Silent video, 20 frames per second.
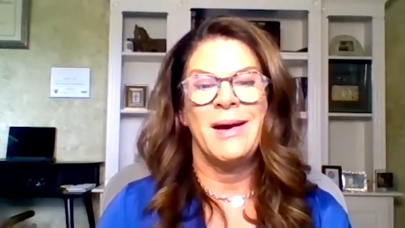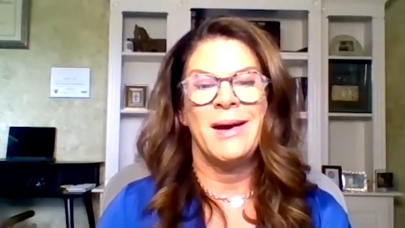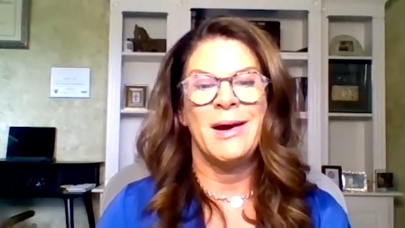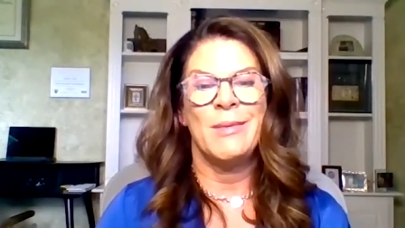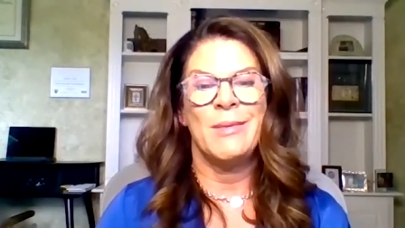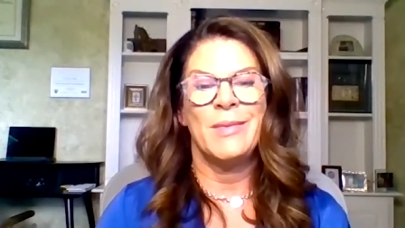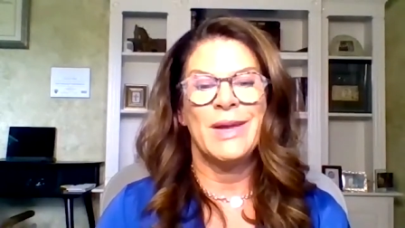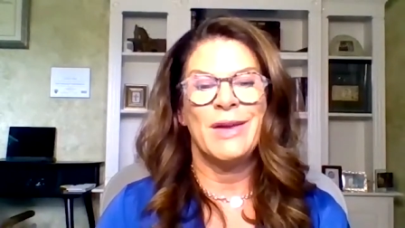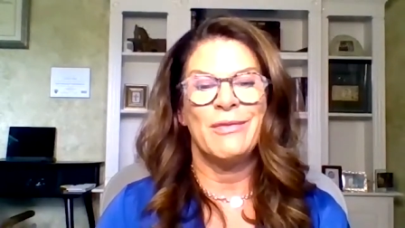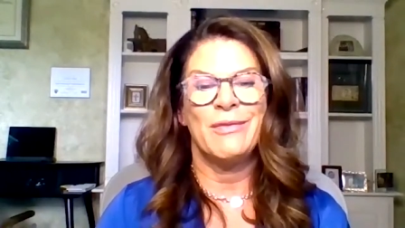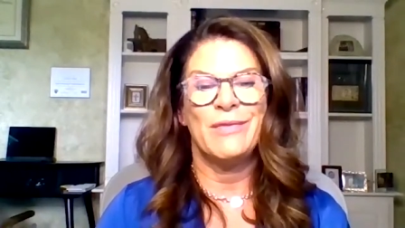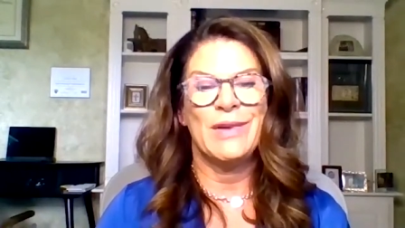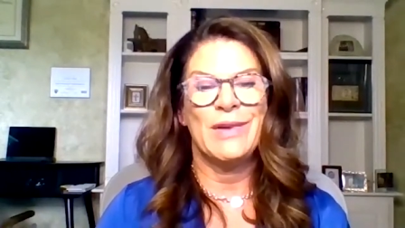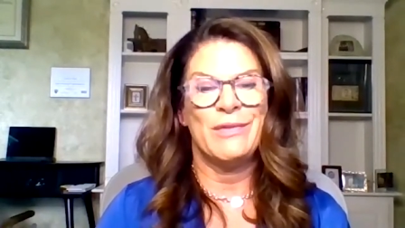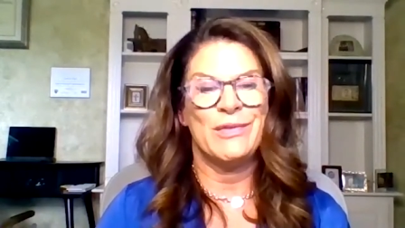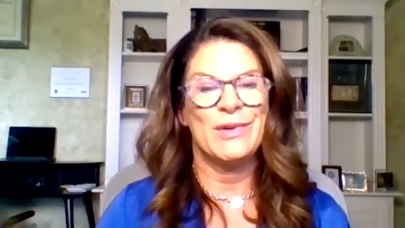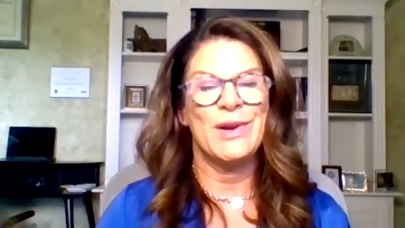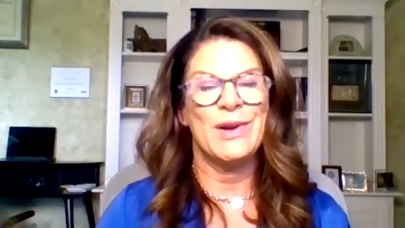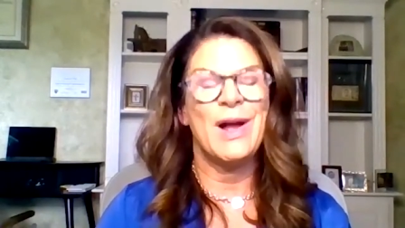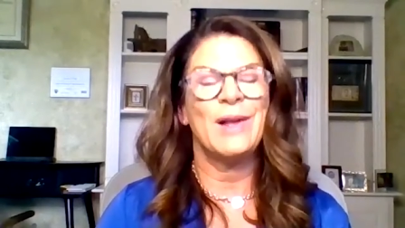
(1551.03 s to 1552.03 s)
um, if,
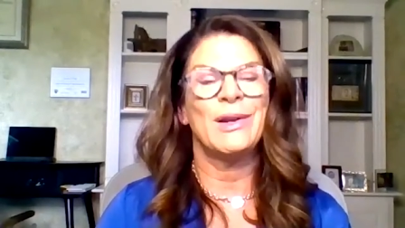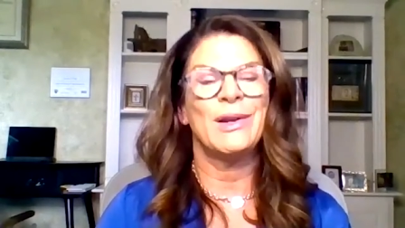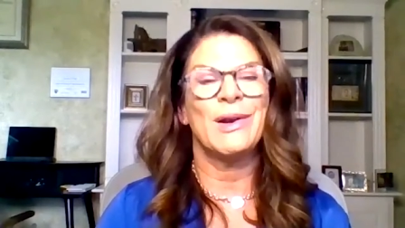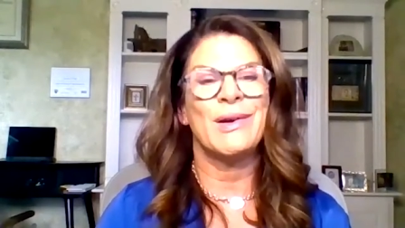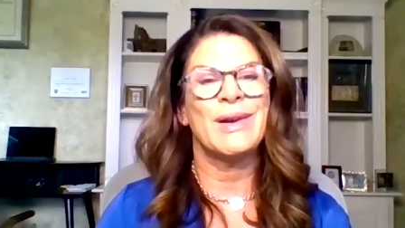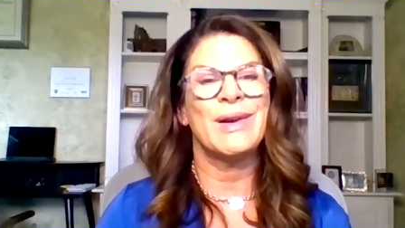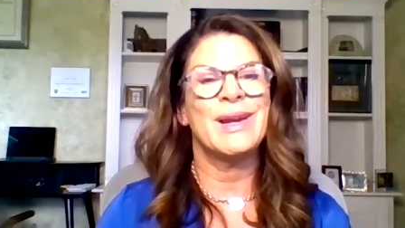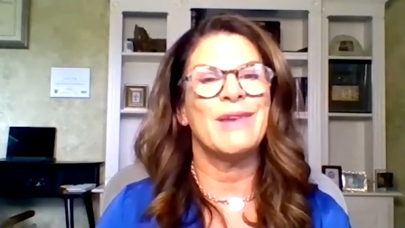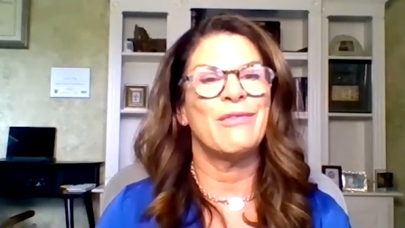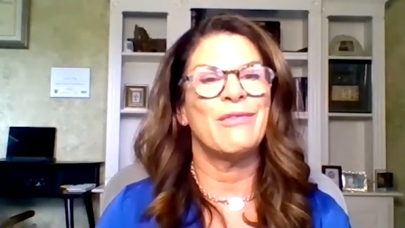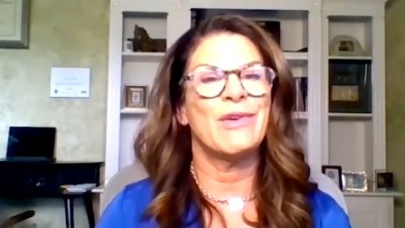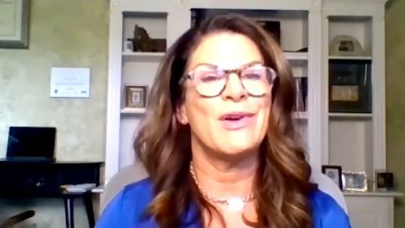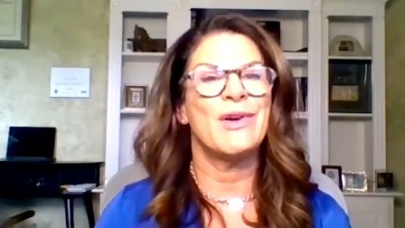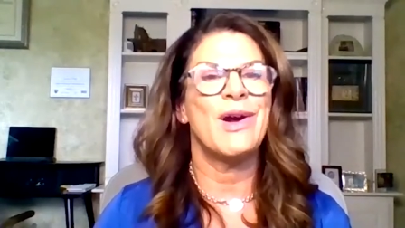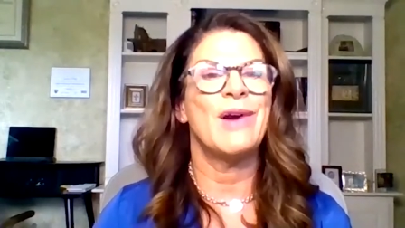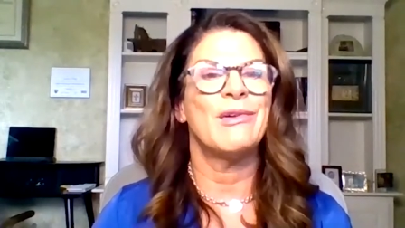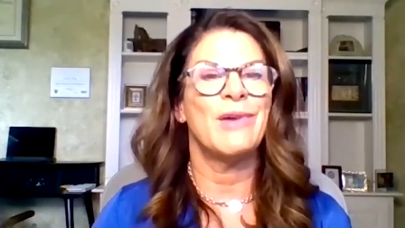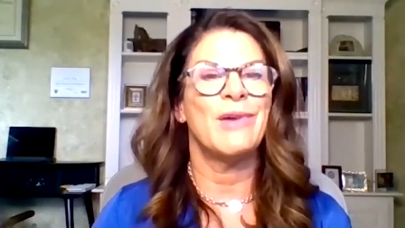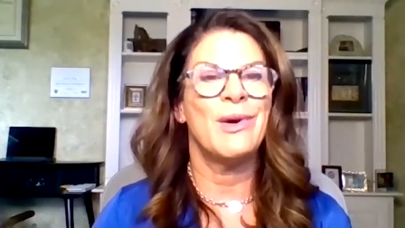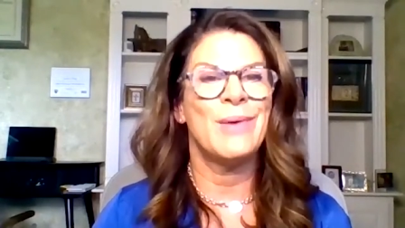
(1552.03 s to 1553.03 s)
if you're not learning if you're
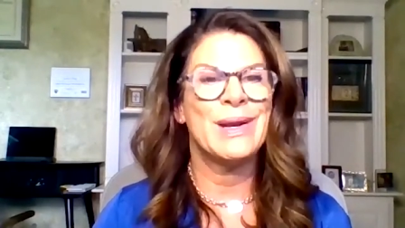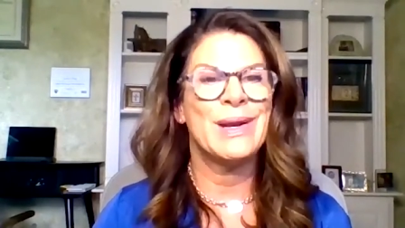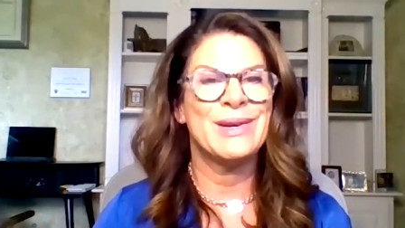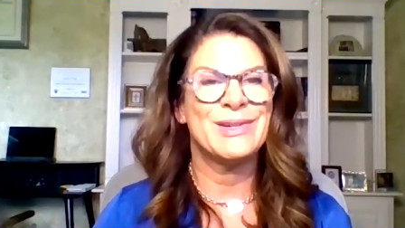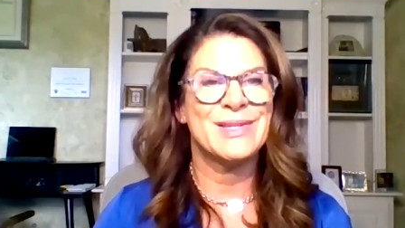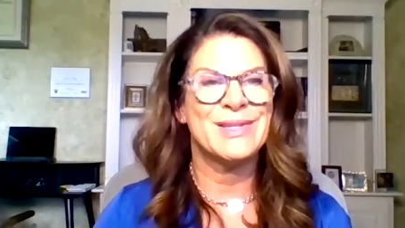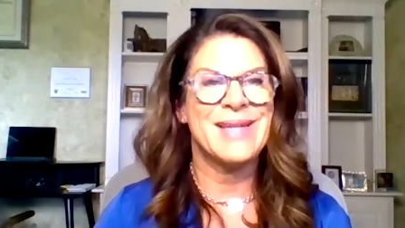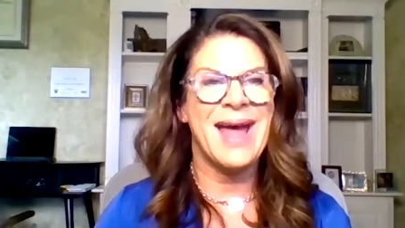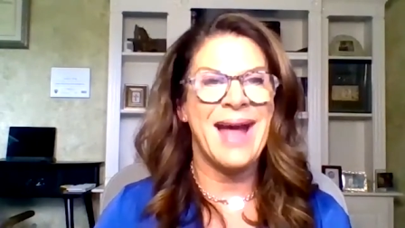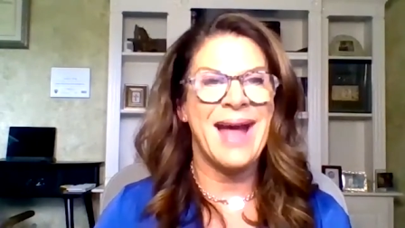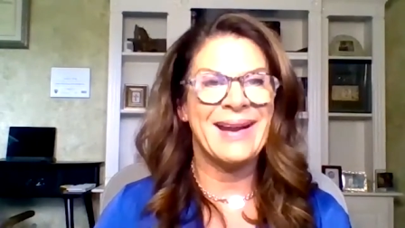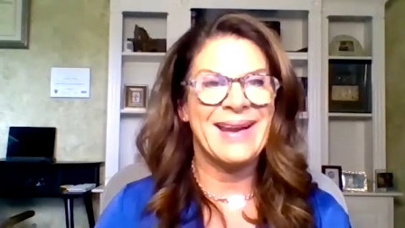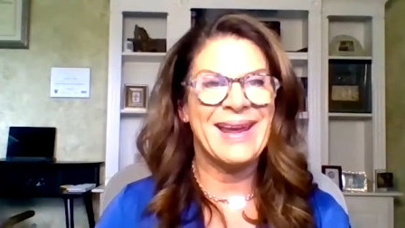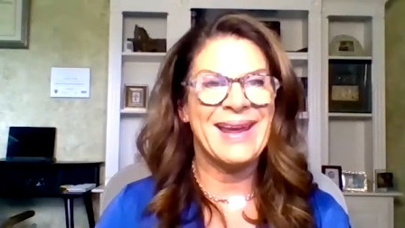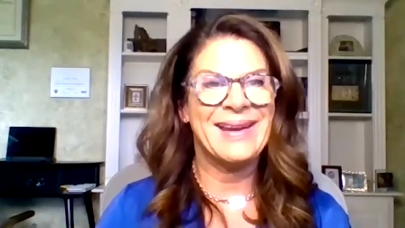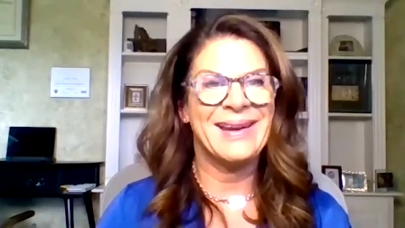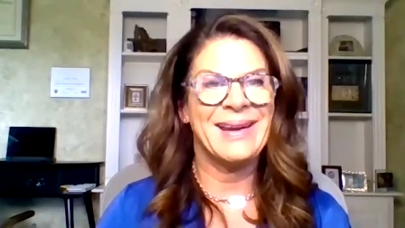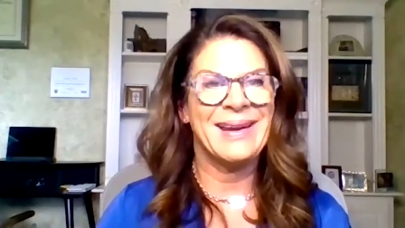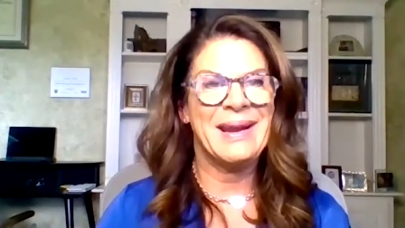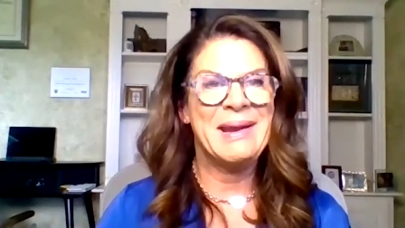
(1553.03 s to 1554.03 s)
not growing you're
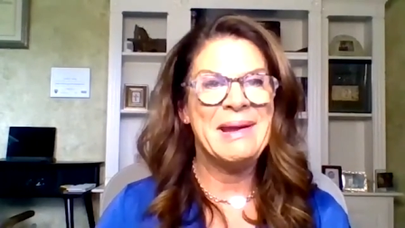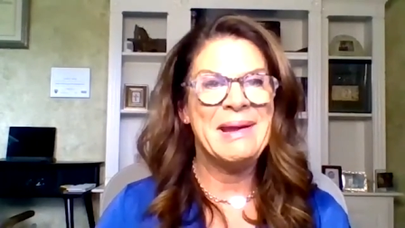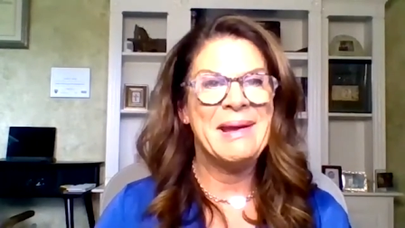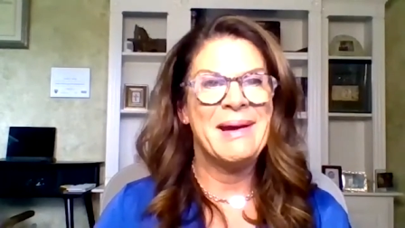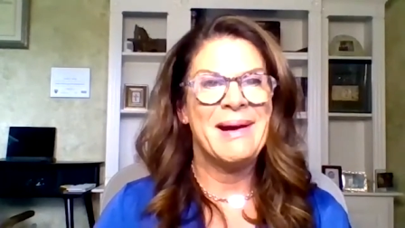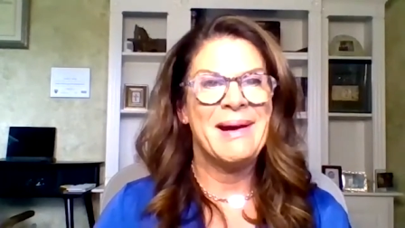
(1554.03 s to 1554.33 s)
stagnating